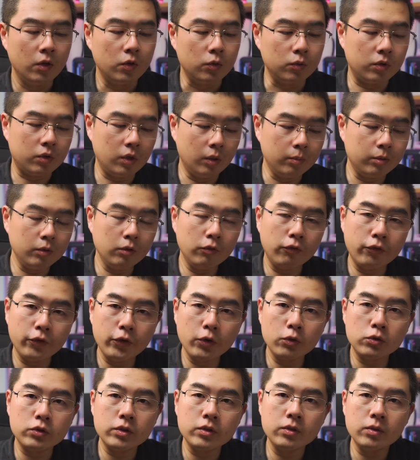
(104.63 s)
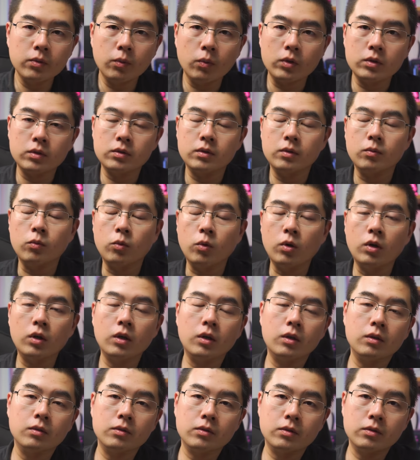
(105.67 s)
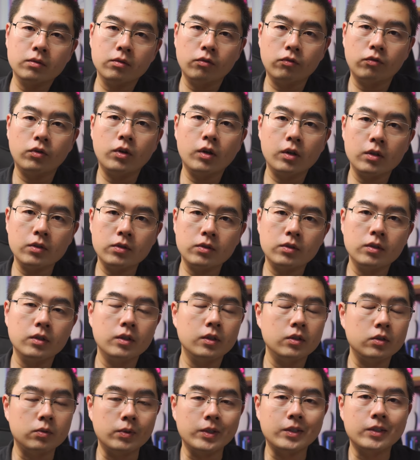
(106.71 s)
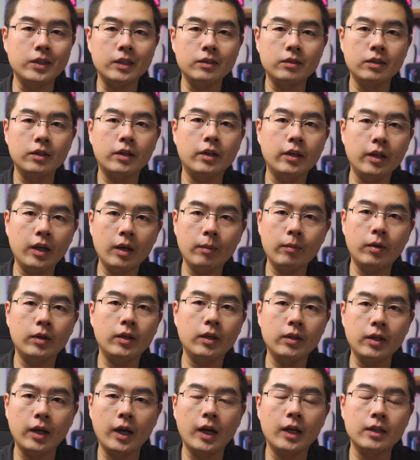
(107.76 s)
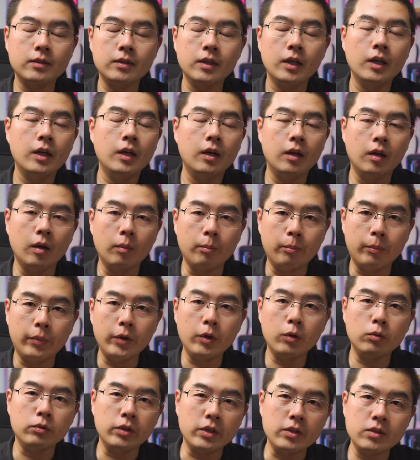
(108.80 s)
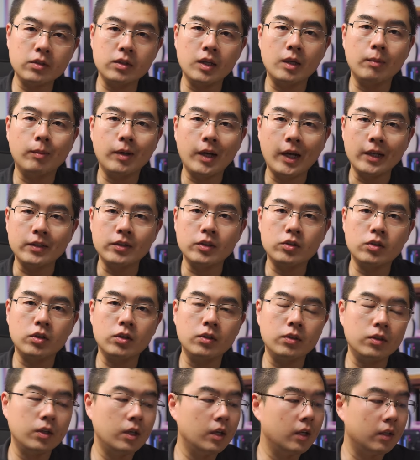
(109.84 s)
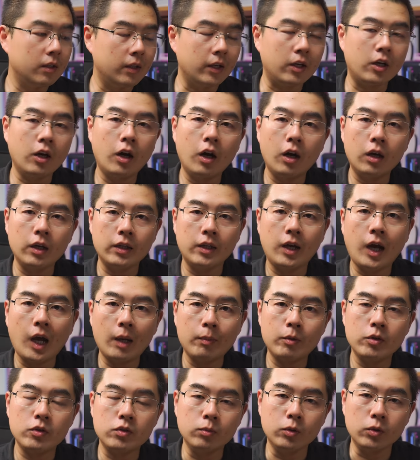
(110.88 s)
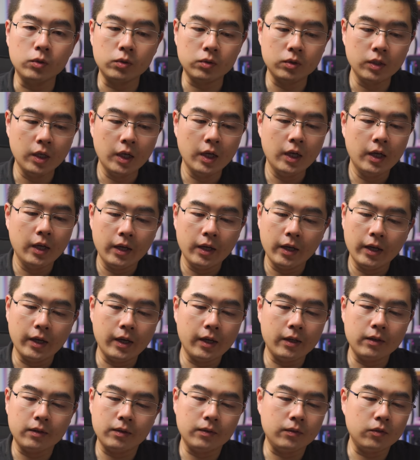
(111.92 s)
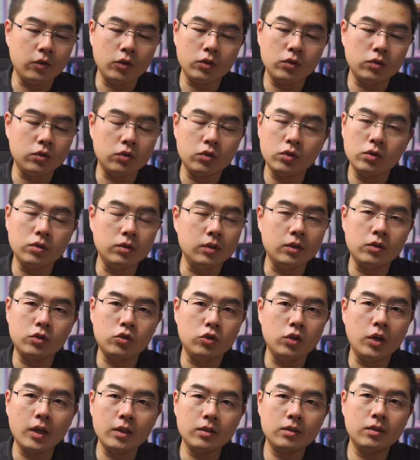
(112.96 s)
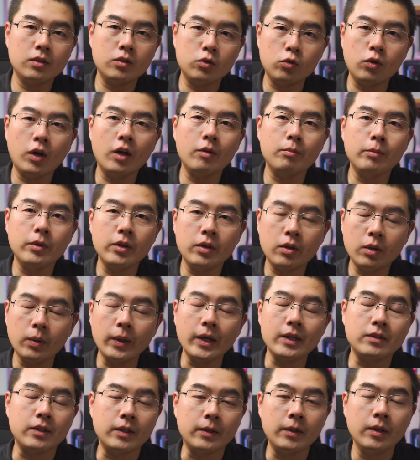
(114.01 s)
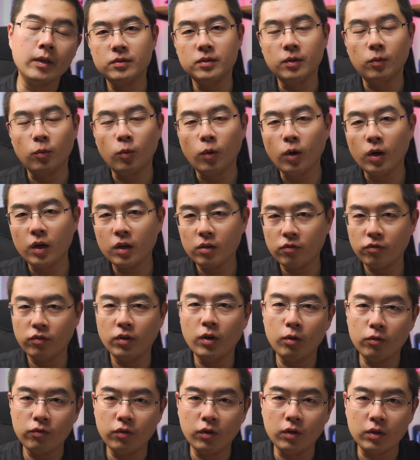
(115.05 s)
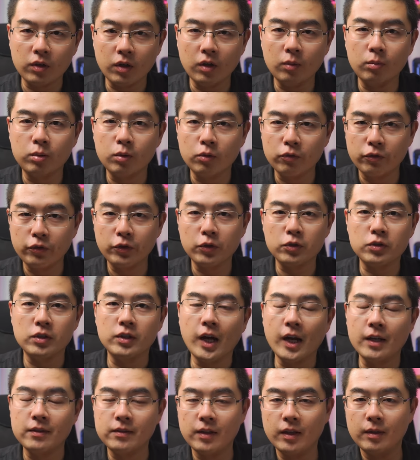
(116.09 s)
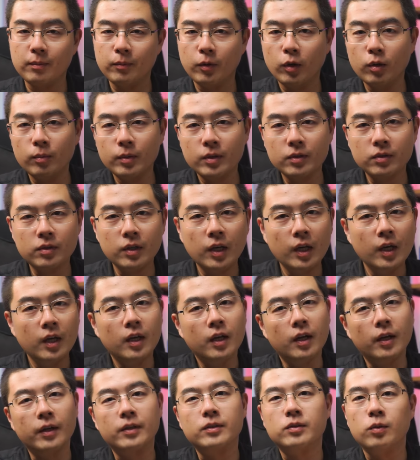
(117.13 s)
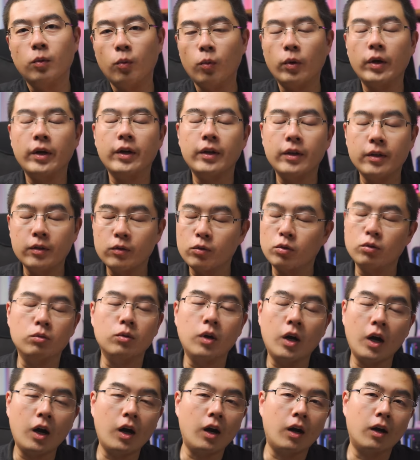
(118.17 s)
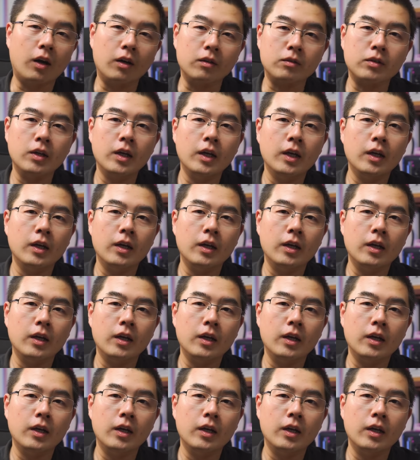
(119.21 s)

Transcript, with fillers: GoPro Fusion was the world's first 360 camera that has a built-in stabilization. They call it HyperSmooth, and that just drive me crazy. The workflow for GoPro Fusion at that moment is way too hard.